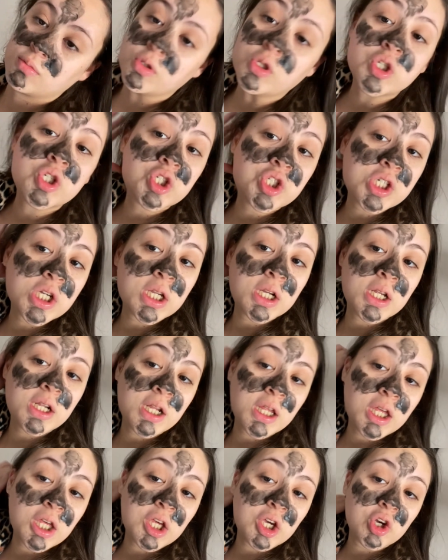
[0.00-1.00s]
I'm just chilling
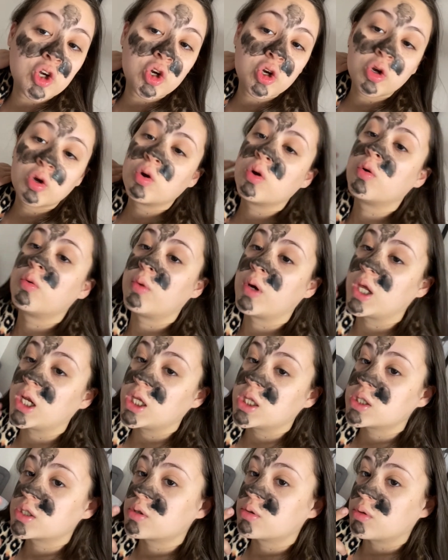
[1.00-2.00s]
here,
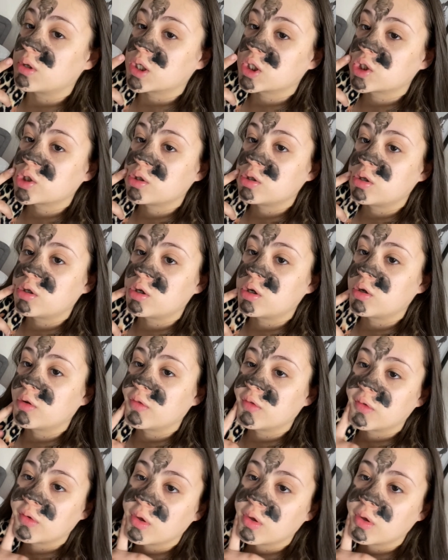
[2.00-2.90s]
waiting to wash it off.